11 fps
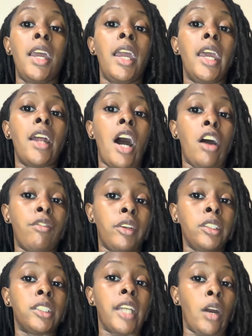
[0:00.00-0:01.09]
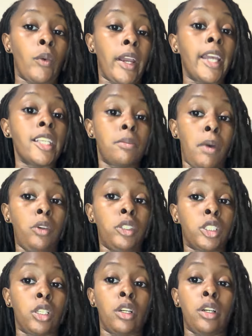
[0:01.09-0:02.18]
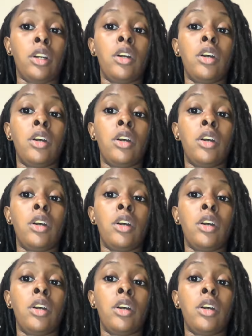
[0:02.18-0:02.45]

It offers direct exposure